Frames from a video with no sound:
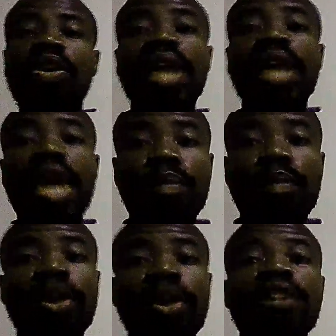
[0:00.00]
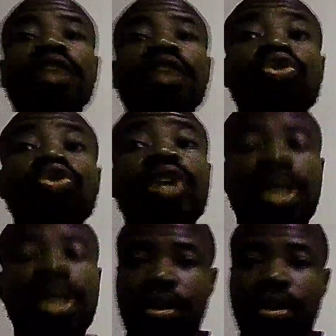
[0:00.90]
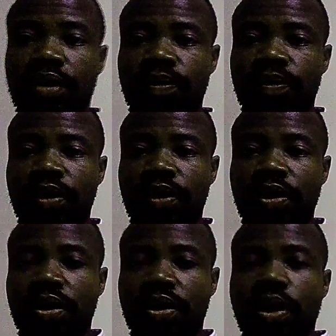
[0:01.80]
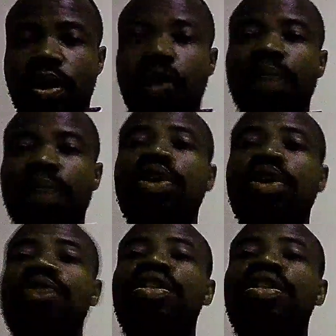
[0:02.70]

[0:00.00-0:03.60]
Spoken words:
not able even to read. Why? Because